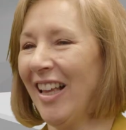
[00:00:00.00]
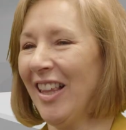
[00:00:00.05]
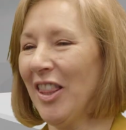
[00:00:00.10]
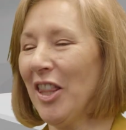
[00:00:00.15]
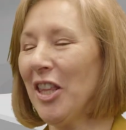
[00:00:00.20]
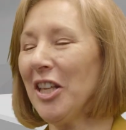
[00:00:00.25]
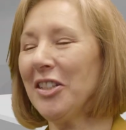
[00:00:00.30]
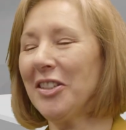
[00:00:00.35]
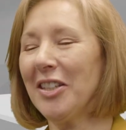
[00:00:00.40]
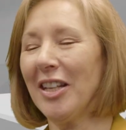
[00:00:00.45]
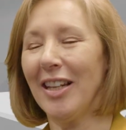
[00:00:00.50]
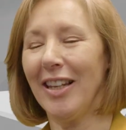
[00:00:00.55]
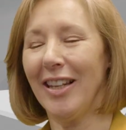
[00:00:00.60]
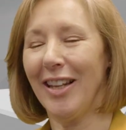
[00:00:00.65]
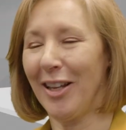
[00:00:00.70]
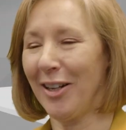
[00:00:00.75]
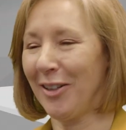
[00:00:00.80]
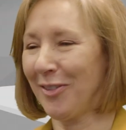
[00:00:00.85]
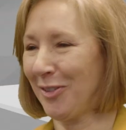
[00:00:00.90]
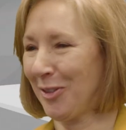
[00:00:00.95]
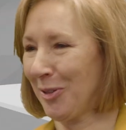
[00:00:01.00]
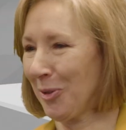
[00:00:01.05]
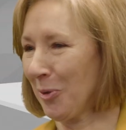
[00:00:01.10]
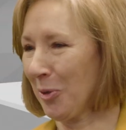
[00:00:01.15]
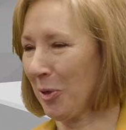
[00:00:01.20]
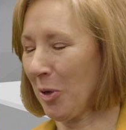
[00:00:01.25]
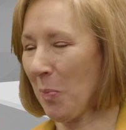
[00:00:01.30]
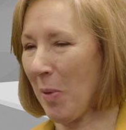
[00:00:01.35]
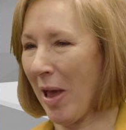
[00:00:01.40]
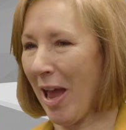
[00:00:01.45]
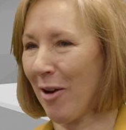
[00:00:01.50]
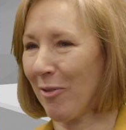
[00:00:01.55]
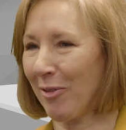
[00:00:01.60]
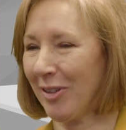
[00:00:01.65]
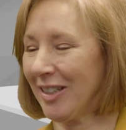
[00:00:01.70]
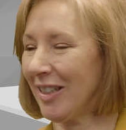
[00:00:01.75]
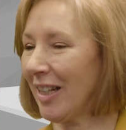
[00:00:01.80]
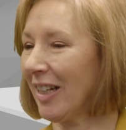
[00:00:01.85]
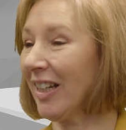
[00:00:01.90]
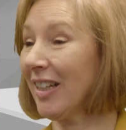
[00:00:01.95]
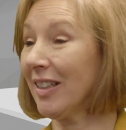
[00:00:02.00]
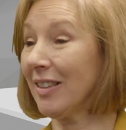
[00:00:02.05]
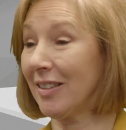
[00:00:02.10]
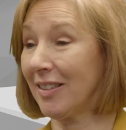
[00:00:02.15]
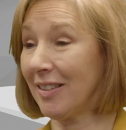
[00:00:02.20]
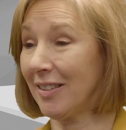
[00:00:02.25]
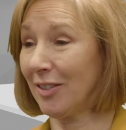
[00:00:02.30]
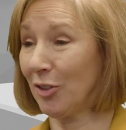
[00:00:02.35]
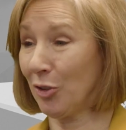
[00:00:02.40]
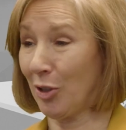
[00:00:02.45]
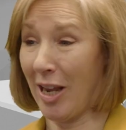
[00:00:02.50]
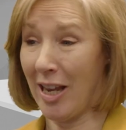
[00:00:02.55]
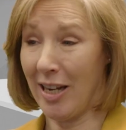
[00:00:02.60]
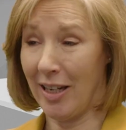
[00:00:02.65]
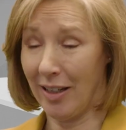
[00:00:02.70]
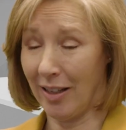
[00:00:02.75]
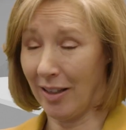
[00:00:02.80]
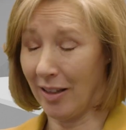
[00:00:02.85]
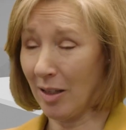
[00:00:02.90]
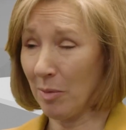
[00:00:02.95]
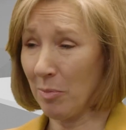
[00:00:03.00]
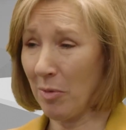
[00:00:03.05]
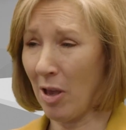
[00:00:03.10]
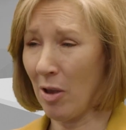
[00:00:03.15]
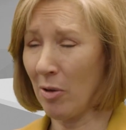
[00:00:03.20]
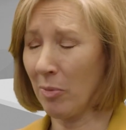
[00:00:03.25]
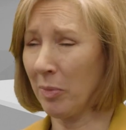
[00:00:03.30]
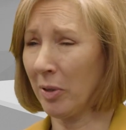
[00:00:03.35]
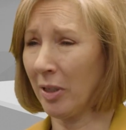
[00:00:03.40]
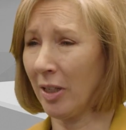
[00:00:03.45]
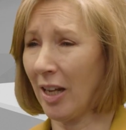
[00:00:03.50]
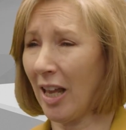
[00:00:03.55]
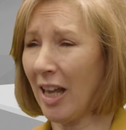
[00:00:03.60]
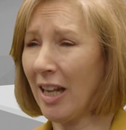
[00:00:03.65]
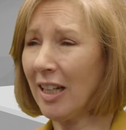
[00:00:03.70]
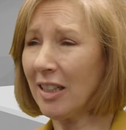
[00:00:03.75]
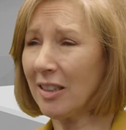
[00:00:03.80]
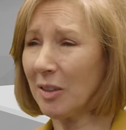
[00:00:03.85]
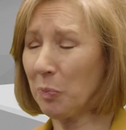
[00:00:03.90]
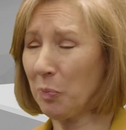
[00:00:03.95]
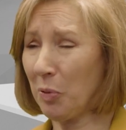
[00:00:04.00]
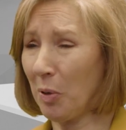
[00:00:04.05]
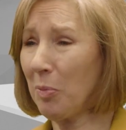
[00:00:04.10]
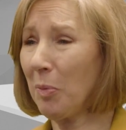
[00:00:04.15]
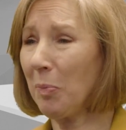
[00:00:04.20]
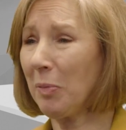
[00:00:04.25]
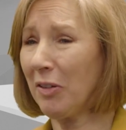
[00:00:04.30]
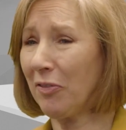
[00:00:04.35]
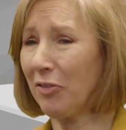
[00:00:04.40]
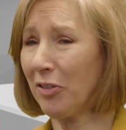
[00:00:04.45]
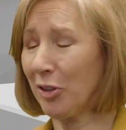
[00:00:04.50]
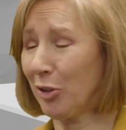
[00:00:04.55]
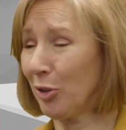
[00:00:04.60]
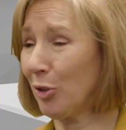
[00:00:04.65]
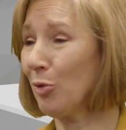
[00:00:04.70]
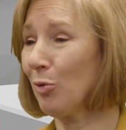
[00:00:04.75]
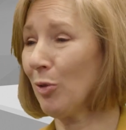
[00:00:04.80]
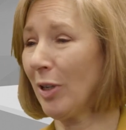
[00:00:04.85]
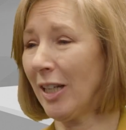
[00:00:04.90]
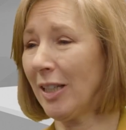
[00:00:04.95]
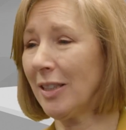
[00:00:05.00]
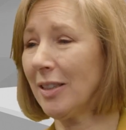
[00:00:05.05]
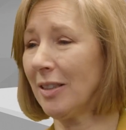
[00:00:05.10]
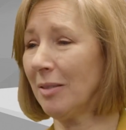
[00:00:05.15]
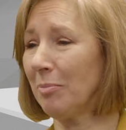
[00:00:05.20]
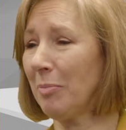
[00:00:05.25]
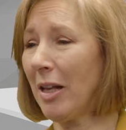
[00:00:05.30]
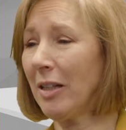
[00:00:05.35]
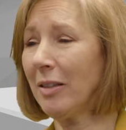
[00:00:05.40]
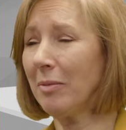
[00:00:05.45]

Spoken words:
There's a lot of talk about resilience training at the moment, and it's probably for good reason.